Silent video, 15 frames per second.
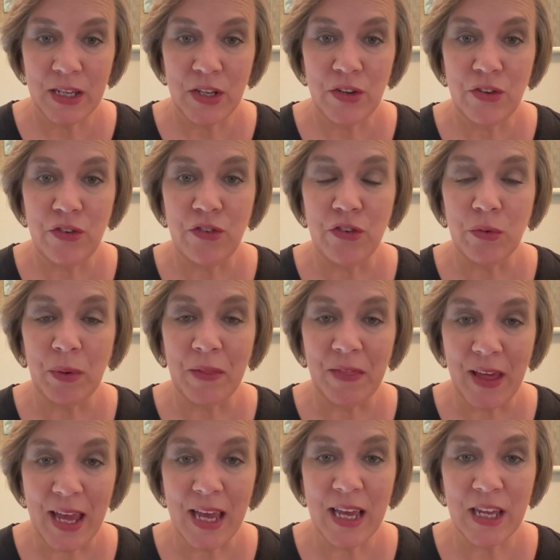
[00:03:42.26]
to do what
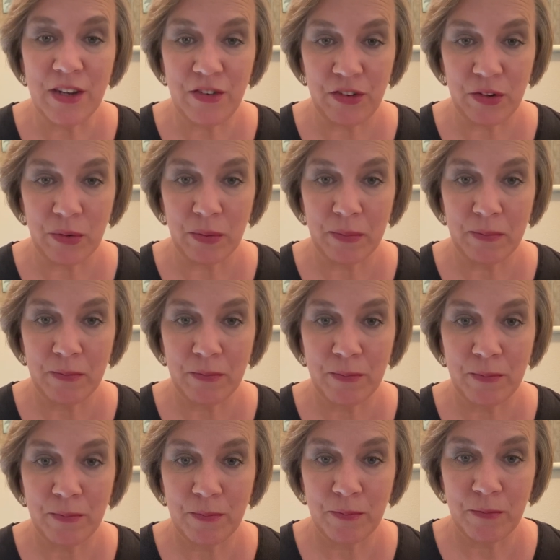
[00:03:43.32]
they can do
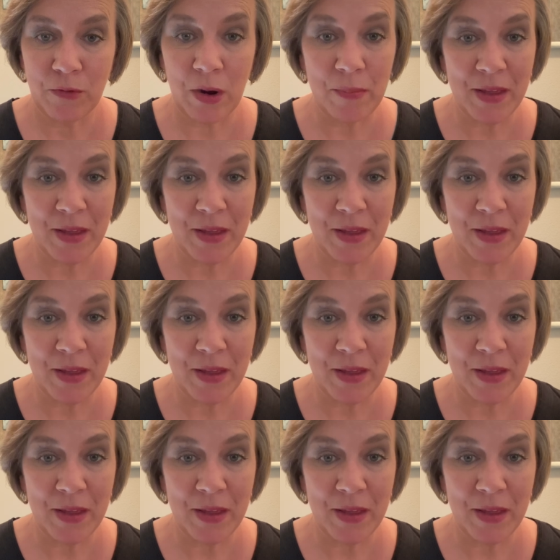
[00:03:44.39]
from